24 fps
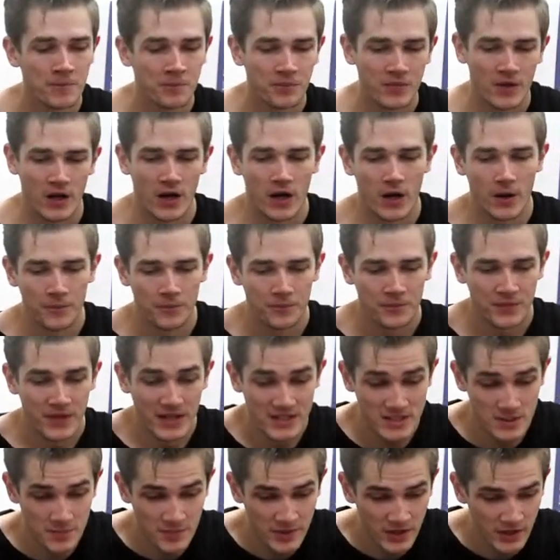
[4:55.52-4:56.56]

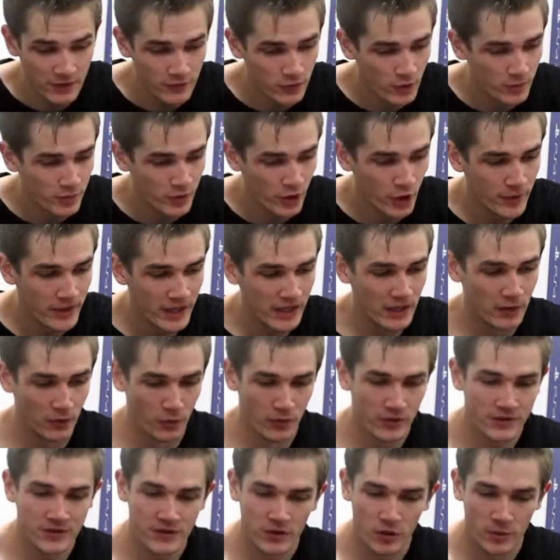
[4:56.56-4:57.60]
That's the PS4 Pro. It
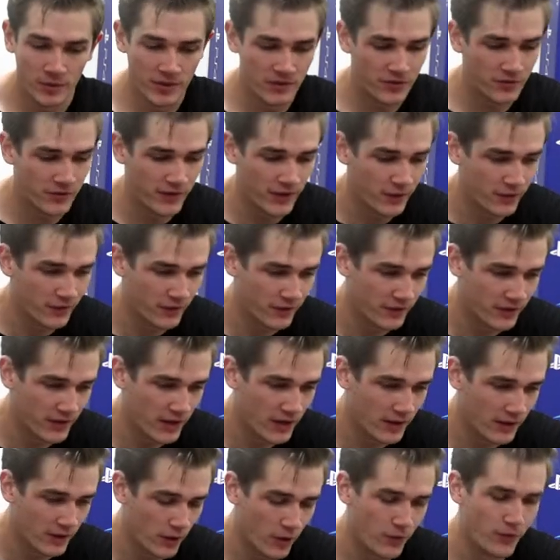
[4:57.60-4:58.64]
looks and almost feels
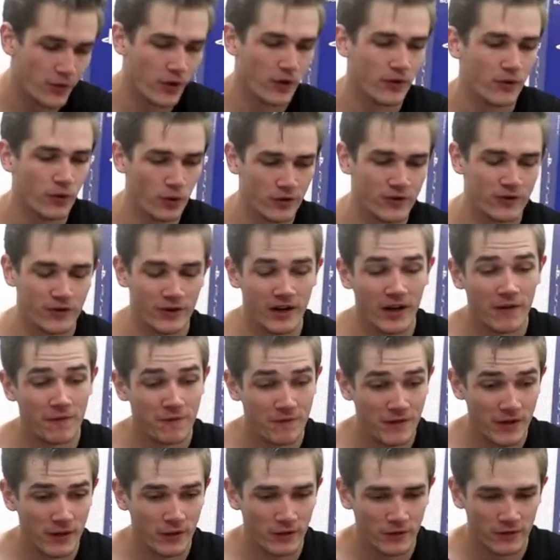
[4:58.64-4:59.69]
it
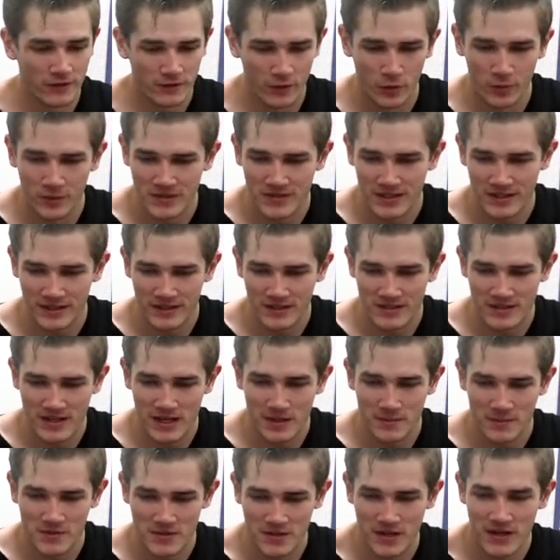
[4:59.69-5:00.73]
feels almost like the
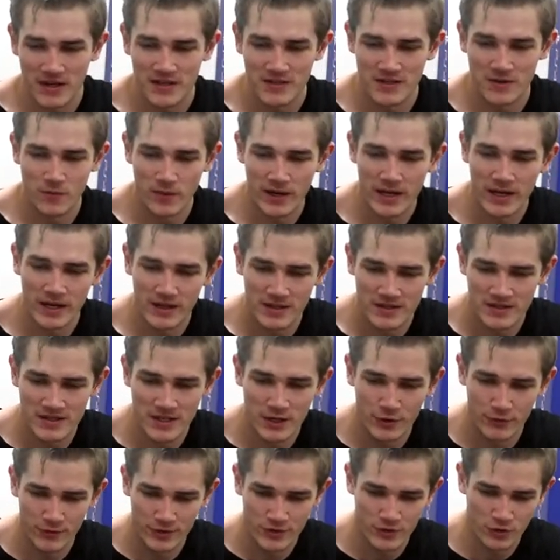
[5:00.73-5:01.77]
same size and weight as the
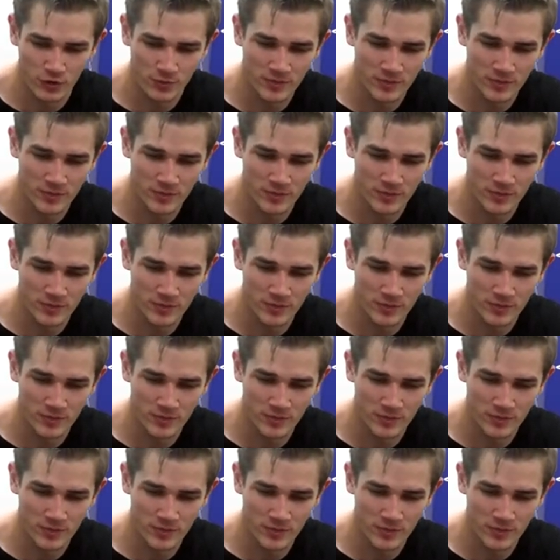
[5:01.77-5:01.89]
original